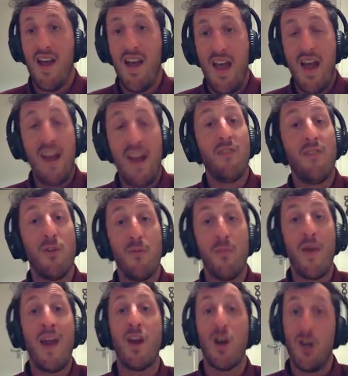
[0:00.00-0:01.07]
And if you
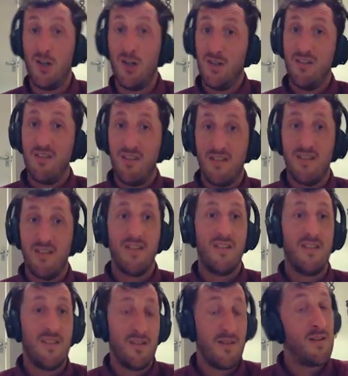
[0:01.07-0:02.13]
may know,
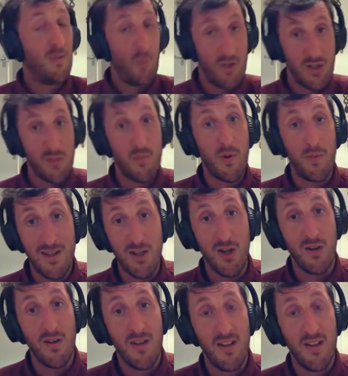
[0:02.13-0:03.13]
which you probably do,